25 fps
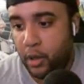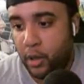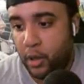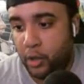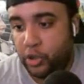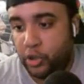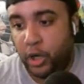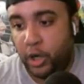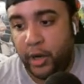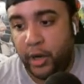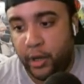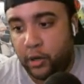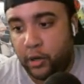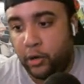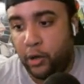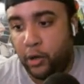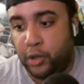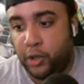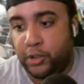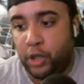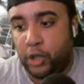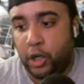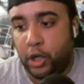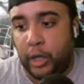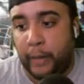Charlie
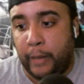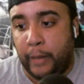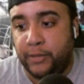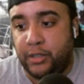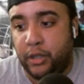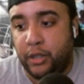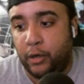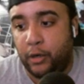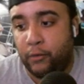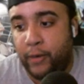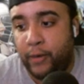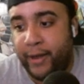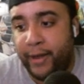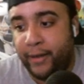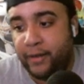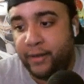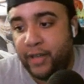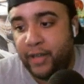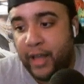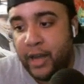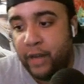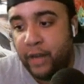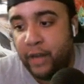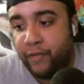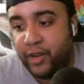Caruso comes to the ring
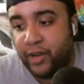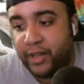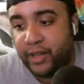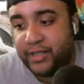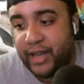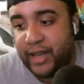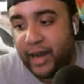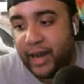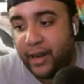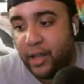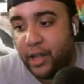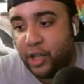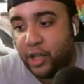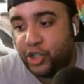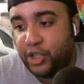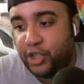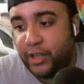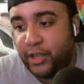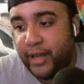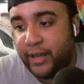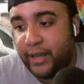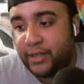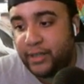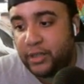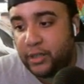to interview Natalya. She
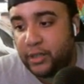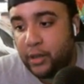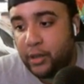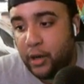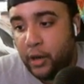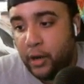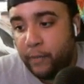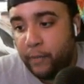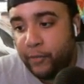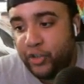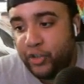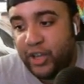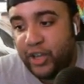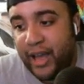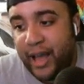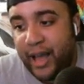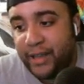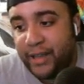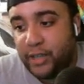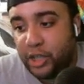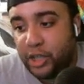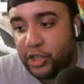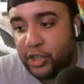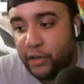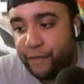asks
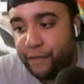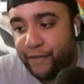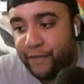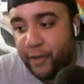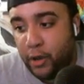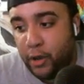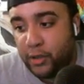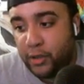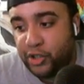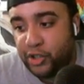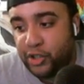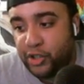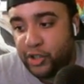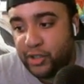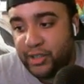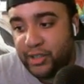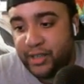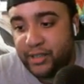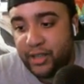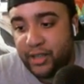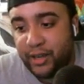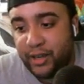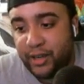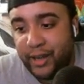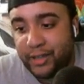how she feels, and she
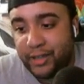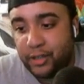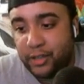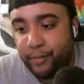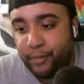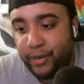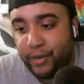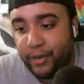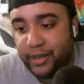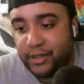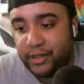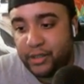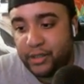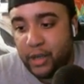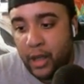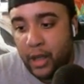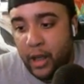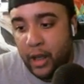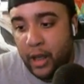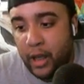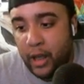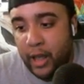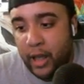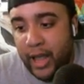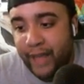says Alexa Bliss
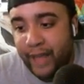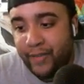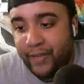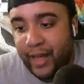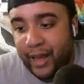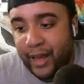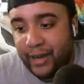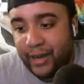and